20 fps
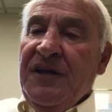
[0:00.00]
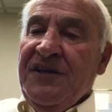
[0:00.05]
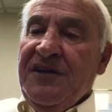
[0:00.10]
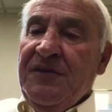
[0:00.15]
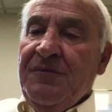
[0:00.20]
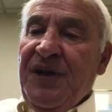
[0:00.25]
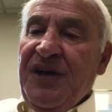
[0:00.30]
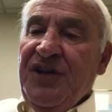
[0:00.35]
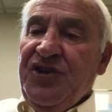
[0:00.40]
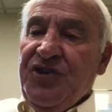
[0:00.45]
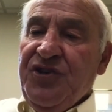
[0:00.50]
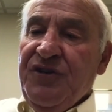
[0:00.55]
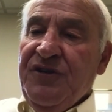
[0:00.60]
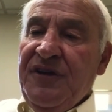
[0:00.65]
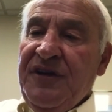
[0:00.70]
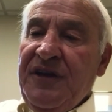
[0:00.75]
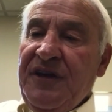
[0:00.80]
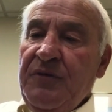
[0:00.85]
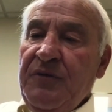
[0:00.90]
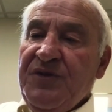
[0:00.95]
to make sure
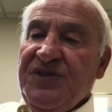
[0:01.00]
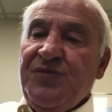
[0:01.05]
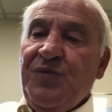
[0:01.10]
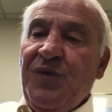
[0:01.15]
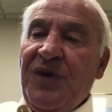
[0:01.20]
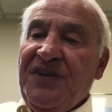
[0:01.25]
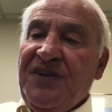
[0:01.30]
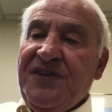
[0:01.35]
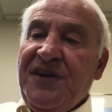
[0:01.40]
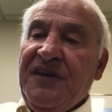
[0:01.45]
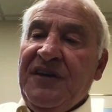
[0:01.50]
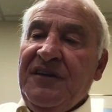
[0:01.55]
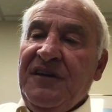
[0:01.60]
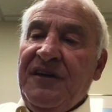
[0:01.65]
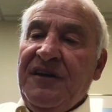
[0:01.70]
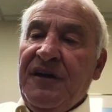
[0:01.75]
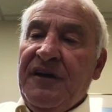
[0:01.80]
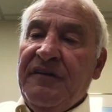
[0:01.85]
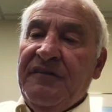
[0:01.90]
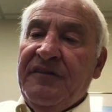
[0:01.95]
that he was well taken
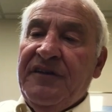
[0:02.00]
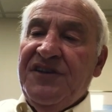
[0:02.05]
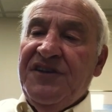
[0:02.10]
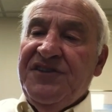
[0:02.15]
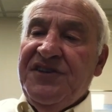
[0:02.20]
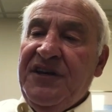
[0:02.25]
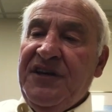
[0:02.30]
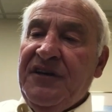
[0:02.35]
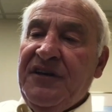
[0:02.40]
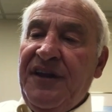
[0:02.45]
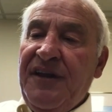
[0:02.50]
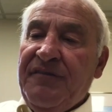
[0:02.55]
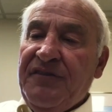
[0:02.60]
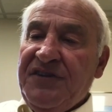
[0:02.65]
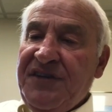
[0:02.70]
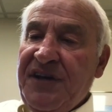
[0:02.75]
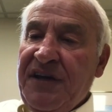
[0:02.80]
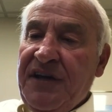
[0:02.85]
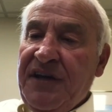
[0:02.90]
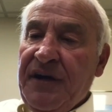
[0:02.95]
care of, because he could never
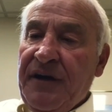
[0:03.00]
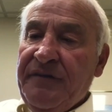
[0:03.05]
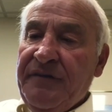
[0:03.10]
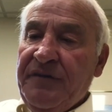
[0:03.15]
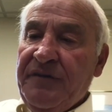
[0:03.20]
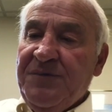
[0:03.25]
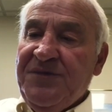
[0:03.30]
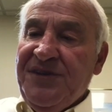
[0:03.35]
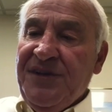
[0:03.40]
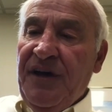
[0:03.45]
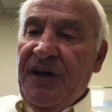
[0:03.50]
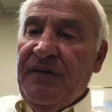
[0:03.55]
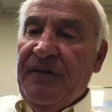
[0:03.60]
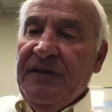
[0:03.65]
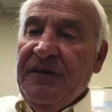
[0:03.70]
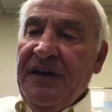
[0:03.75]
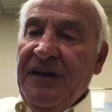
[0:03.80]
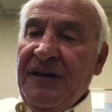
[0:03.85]
take care of himself.